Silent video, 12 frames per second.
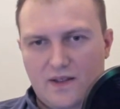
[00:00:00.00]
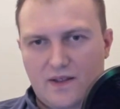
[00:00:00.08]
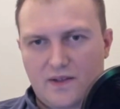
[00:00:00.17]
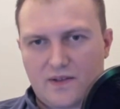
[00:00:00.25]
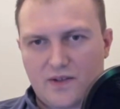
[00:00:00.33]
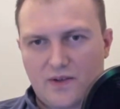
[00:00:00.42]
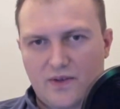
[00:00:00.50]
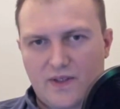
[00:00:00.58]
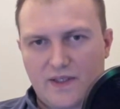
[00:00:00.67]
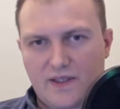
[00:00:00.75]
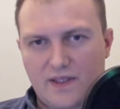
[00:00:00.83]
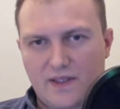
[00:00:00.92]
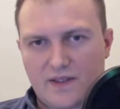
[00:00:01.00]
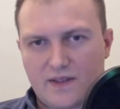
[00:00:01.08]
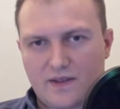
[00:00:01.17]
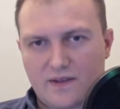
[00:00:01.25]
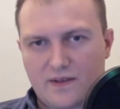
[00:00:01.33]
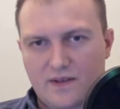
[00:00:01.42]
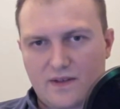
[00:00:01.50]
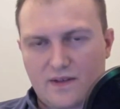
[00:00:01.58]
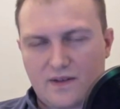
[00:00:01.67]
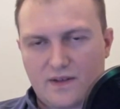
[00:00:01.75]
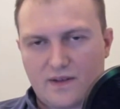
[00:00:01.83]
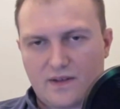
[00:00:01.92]
So this is
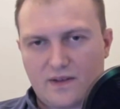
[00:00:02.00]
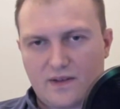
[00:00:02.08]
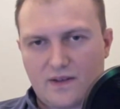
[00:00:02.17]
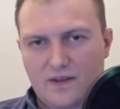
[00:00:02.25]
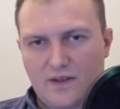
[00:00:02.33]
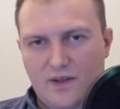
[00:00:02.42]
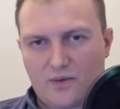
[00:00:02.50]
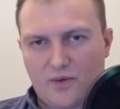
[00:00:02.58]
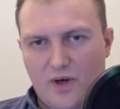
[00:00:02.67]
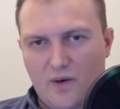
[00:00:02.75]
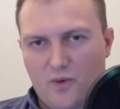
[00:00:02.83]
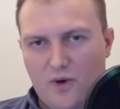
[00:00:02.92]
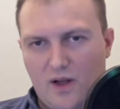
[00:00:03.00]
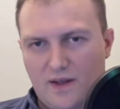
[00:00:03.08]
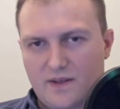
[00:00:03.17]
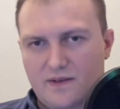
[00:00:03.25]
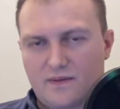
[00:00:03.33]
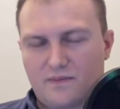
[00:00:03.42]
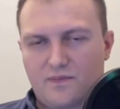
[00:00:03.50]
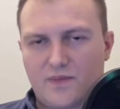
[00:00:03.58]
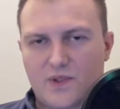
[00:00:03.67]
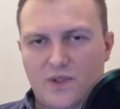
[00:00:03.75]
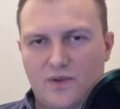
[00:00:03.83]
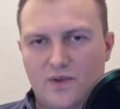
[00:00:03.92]
Yoroi wallet.
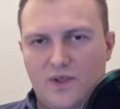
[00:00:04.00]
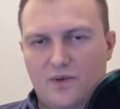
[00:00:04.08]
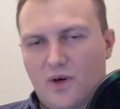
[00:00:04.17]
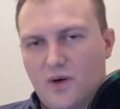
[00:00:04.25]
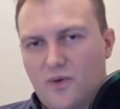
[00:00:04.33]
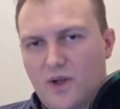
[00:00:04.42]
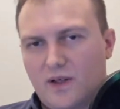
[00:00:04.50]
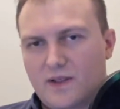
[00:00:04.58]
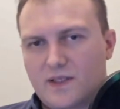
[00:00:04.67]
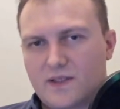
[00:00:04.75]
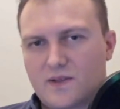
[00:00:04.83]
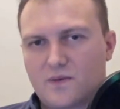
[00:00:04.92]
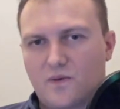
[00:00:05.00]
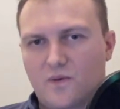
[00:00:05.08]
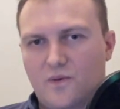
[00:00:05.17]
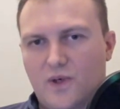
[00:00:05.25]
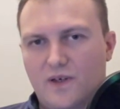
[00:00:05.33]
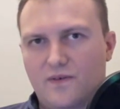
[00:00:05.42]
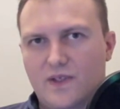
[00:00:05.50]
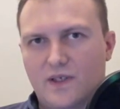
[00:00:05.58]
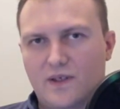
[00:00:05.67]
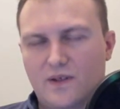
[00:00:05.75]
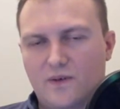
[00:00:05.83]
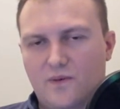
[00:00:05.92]
So Yoroi wallet is one of
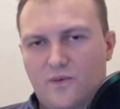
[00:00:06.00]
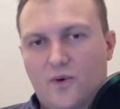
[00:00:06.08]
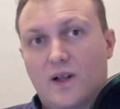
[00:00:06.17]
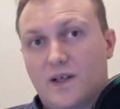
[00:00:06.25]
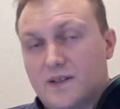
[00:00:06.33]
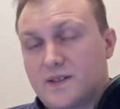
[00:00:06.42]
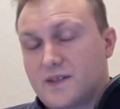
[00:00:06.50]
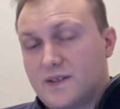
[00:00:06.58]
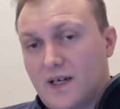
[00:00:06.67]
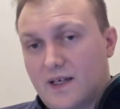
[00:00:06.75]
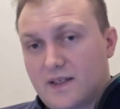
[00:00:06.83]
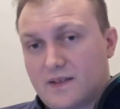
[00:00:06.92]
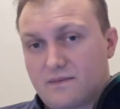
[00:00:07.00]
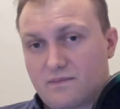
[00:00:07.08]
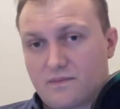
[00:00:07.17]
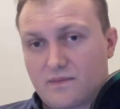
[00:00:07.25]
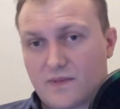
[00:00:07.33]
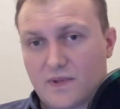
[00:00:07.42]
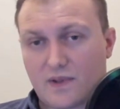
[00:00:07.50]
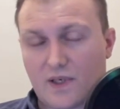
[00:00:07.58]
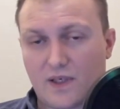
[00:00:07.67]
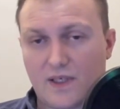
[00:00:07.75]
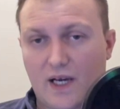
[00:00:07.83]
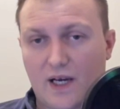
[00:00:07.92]
the wallets that
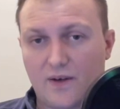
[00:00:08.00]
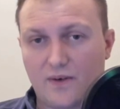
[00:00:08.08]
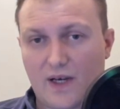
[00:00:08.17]
Cardano